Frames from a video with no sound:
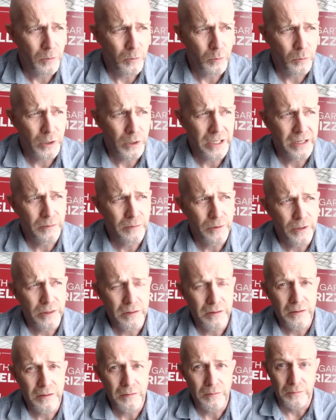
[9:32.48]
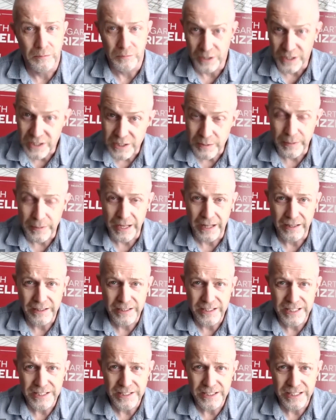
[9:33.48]
Working with
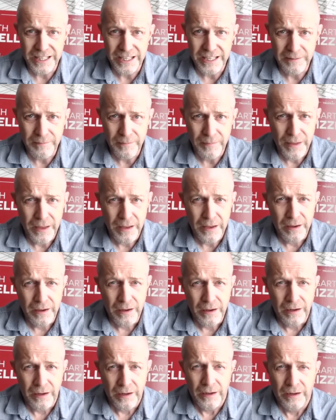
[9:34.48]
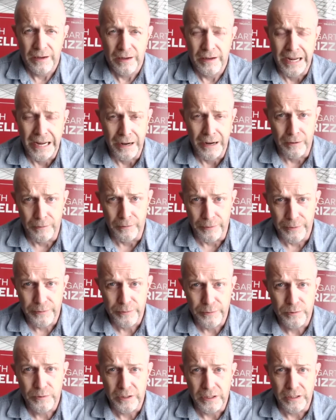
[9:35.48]
municipalities again. Now
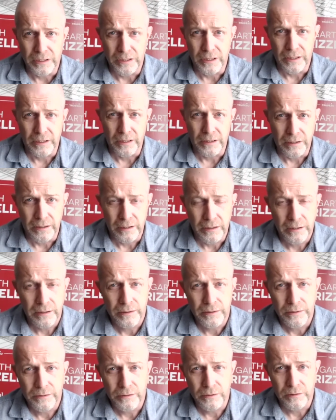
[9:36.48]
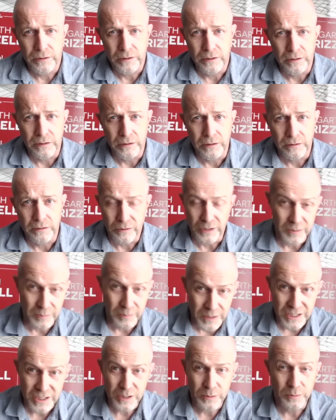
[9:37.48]
through the Green
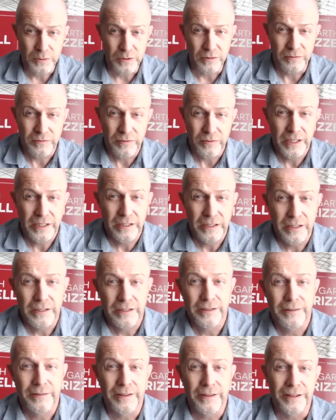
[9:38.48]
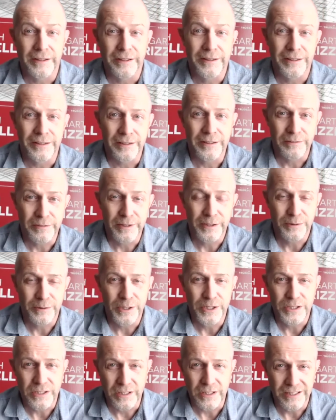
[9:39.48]
Municipal Fund that the
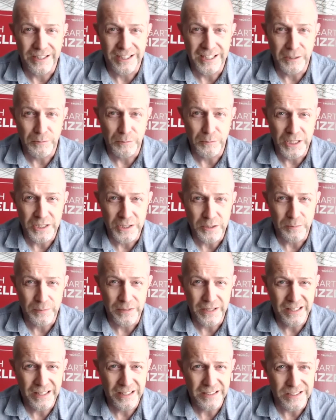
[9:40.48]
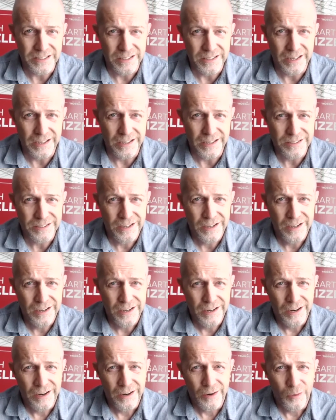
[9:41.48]
Federation of Canadian Municipalities has,
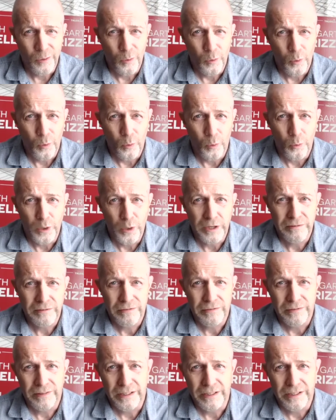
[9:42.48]
we've